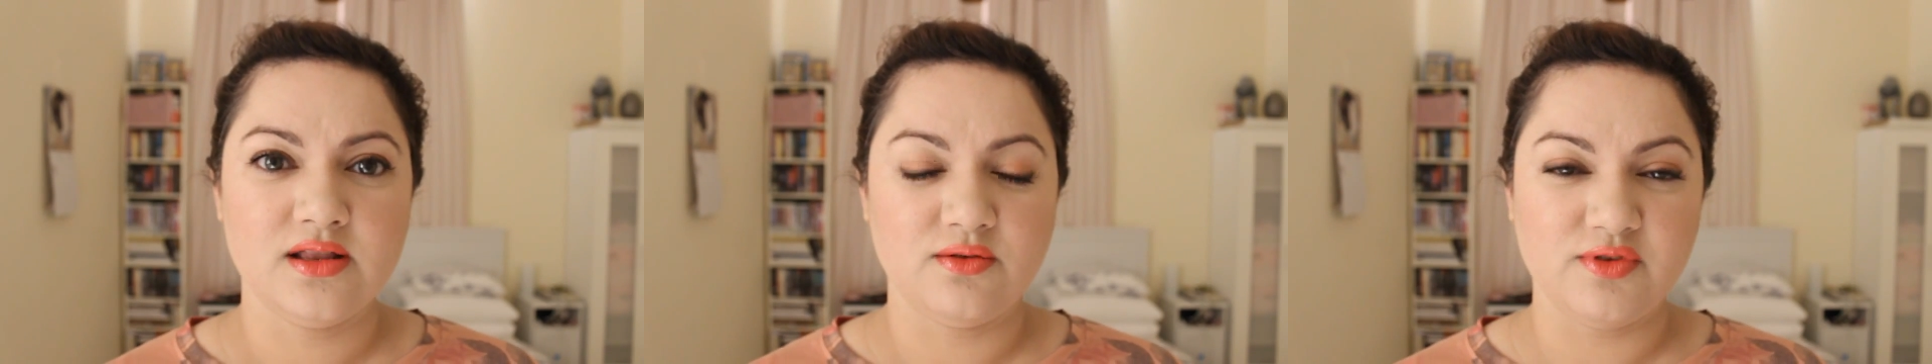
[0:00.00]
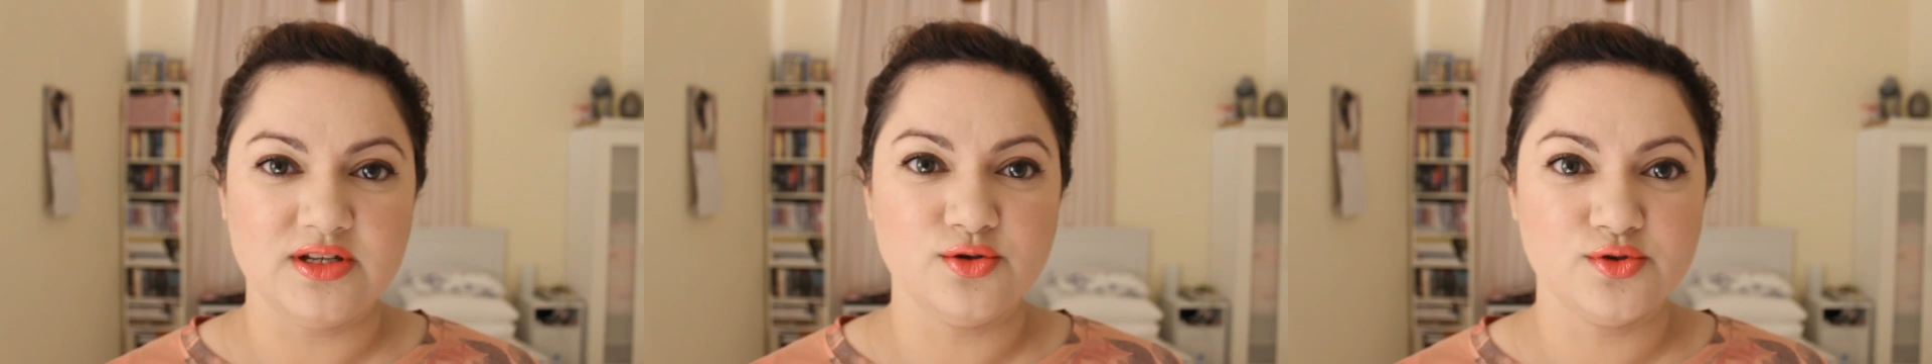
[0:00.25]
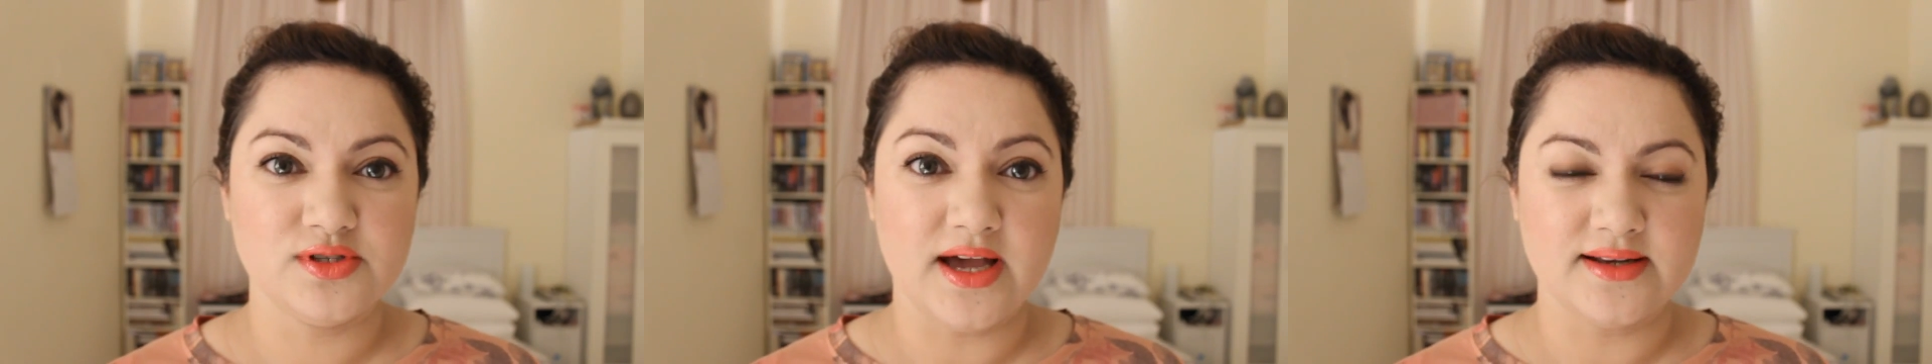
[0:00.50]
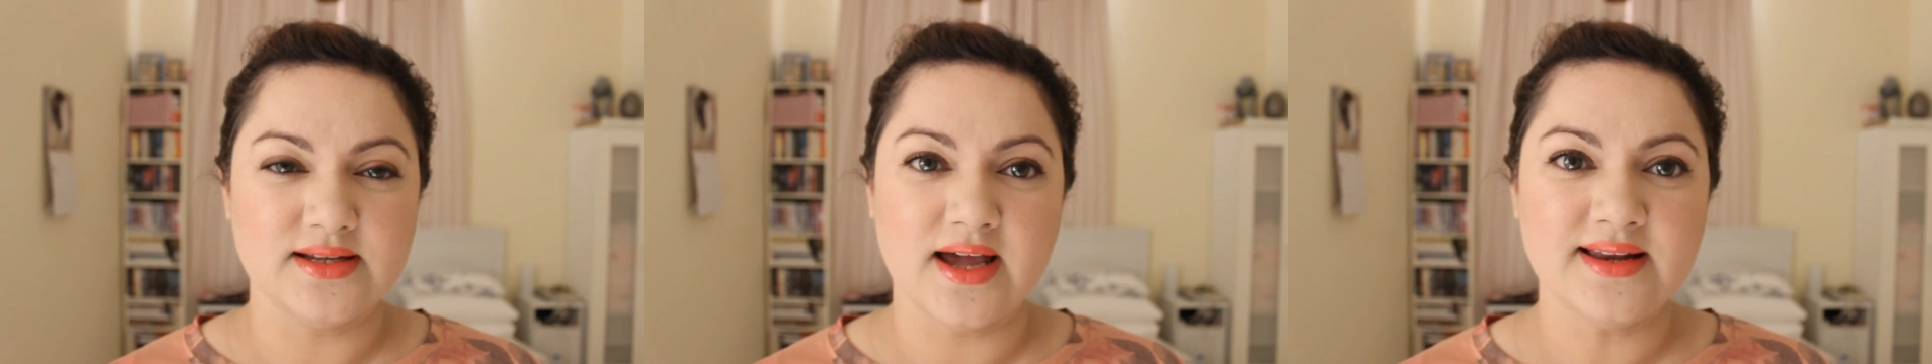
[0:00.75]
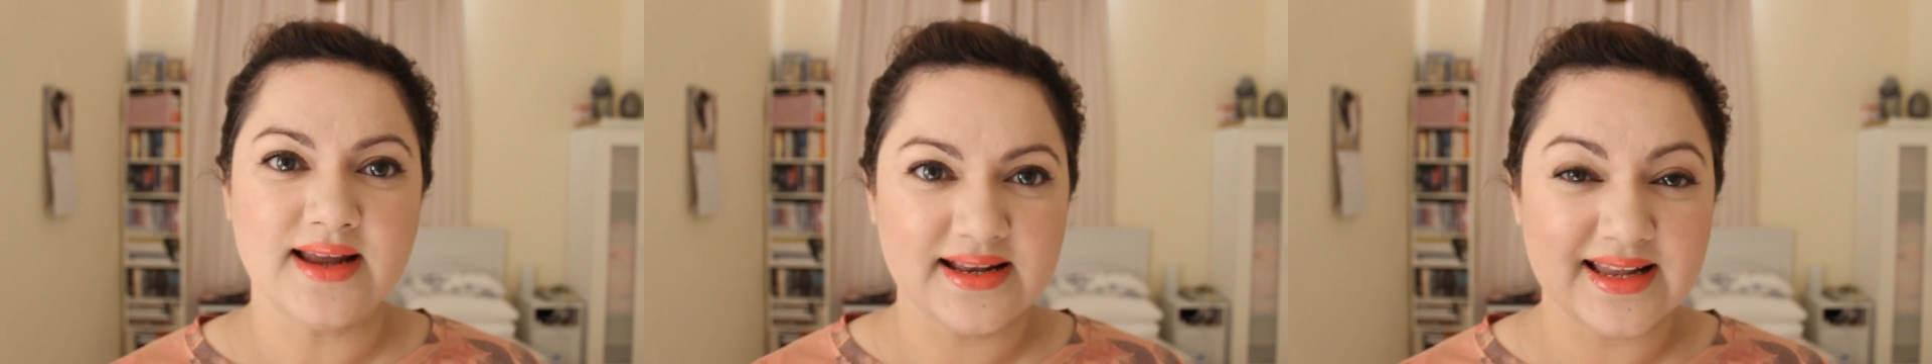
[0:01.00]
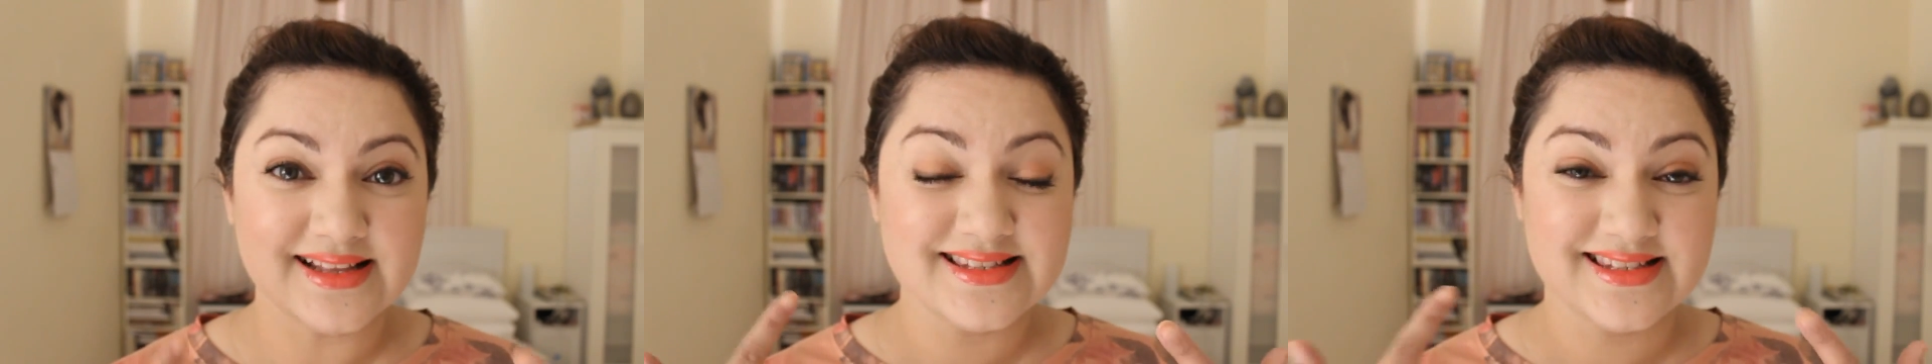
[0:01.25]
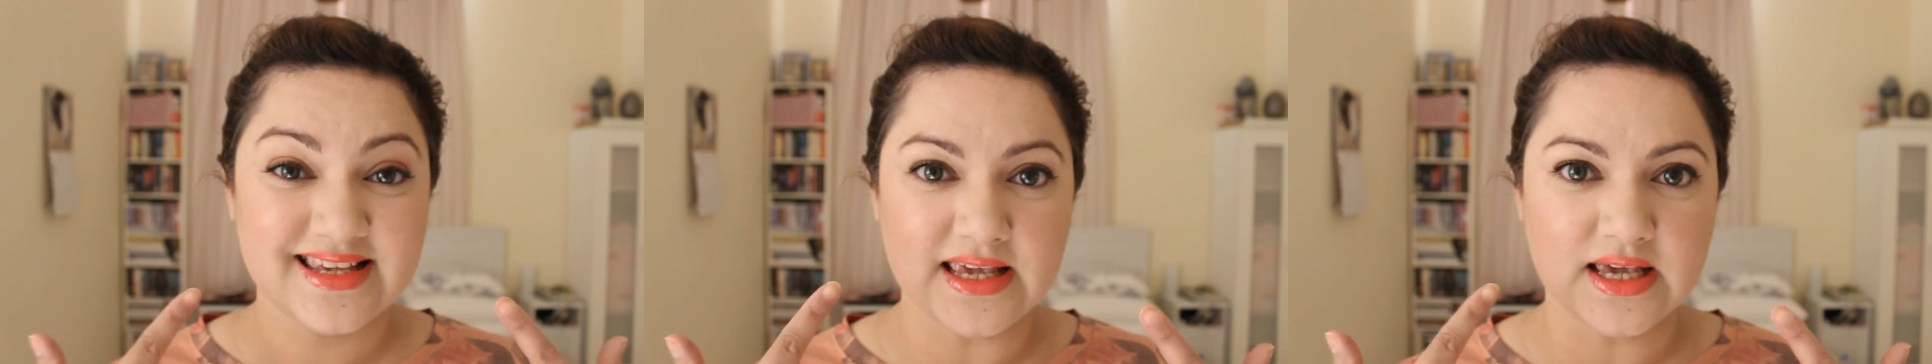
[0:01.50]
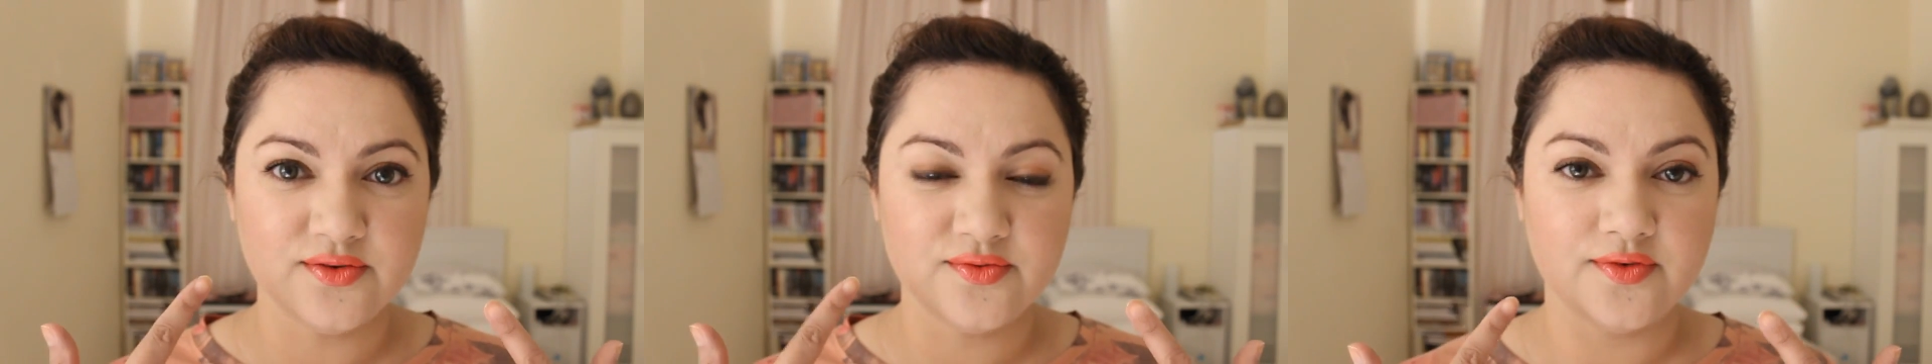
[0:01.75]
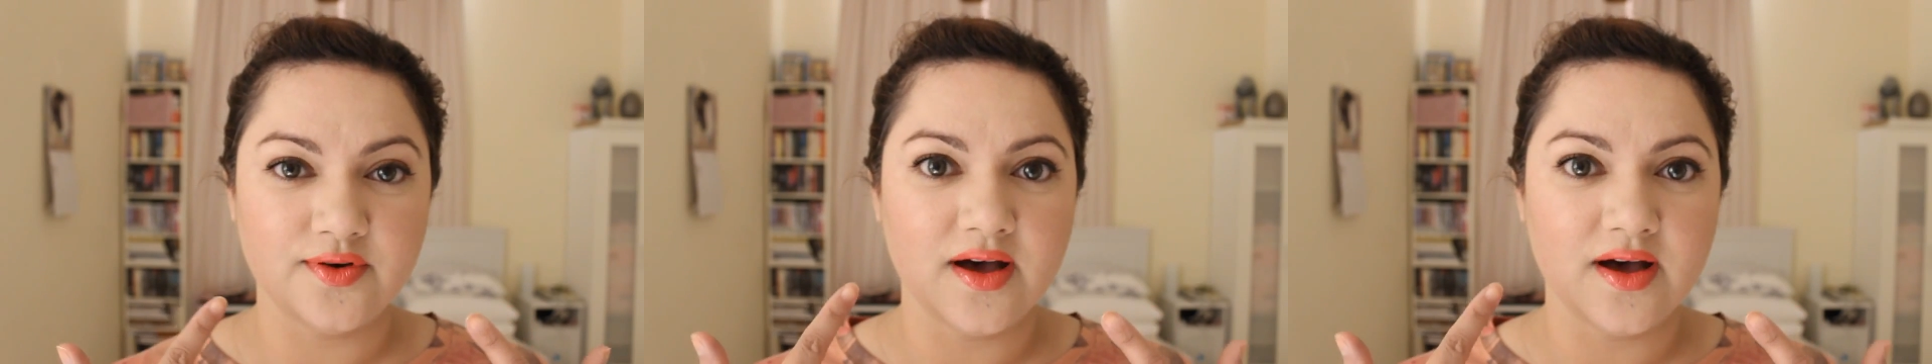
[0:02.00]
the videos are done, and let's see if